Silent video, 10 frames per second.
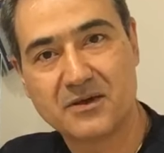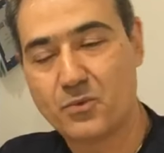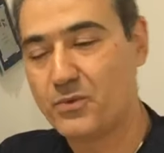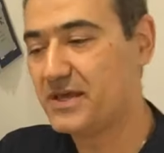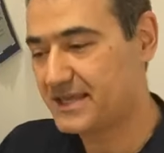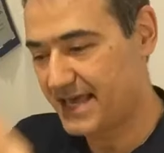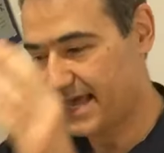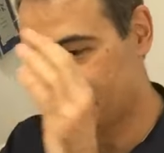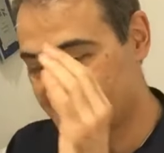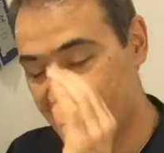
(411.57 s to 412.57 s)
we
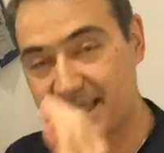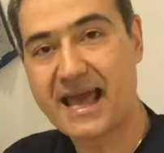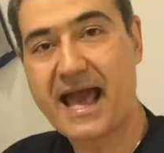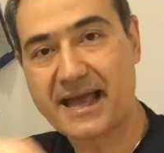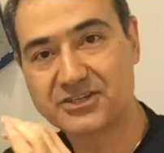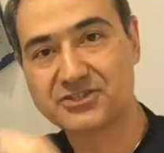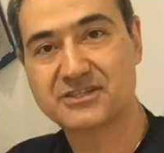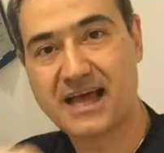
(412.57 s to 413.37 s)
can take action